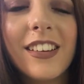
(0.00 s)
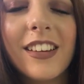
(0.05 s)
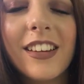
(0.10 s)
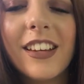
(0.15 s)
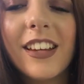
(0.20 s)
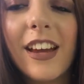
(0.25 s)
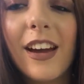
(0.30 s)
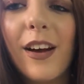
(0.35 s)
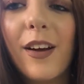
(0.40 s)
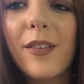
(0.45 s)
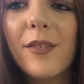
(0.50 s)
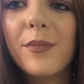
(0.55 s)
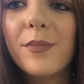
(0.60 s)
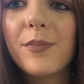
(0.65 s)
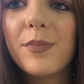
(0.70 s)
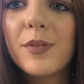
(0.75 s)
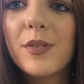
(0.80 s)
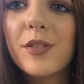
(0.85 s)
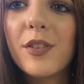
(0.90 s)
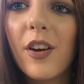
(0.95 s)
Yeah,
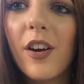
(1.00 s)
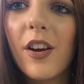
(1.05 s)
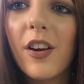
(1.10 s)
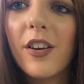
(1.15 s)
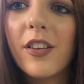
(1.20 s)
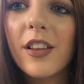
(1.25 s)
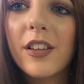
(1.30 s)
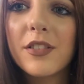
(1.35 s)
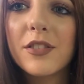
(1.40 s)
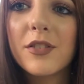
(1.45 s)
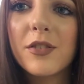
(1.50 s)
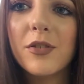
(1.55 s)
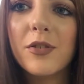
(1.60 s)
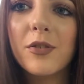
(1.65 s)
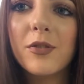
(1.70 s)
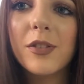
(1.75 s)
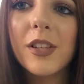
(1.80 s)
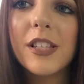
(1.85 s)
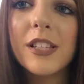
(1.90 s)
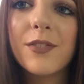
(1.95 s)
so that's
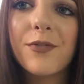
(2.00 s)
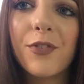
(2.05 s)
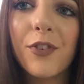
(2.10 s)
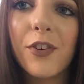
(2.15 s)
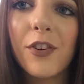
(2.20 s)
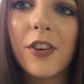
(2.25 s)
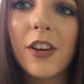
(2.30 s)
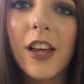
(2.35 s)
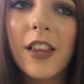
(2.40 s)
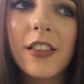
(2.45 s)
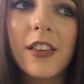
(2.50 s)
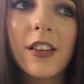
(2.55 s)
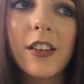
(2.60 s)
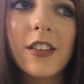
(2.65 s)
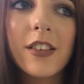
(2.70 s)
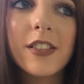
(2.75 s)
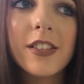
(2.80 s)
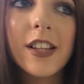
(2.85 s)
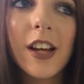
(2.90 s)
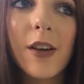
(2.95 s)
cool. There's food at
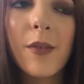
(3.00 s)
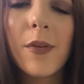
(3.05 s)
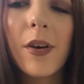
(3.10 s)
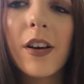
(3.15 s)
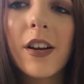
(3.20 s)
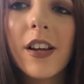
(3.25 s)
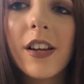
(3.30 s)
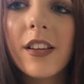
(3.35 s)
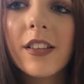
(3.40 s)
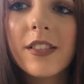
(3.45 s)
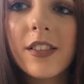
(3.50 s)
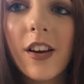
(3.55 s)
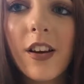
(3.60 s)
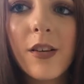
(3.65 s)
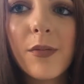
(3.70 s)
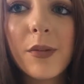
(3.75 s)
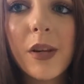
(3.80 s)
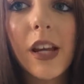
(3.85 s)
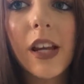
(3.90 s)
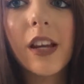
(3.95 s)
the ceremony, so
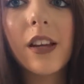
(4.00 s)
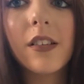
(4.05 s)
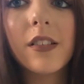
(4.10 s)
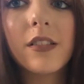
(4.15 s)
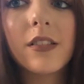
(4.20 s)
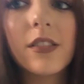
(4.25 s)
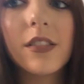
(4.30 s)
I'm keen.